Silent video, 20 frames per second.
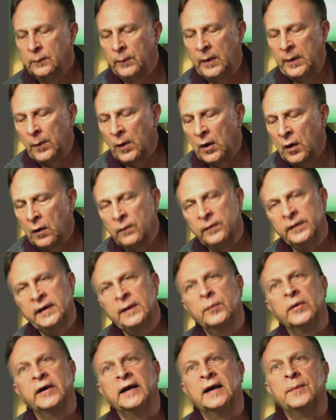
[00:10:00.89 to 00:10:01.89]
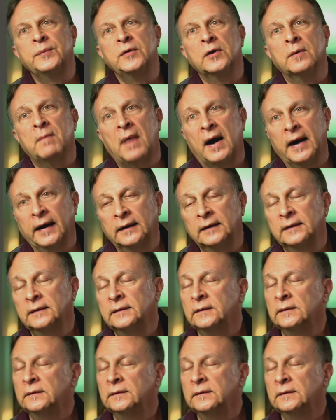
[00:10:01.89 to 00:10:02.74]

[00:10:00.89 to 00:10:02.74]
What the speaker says: We will only bring up your mic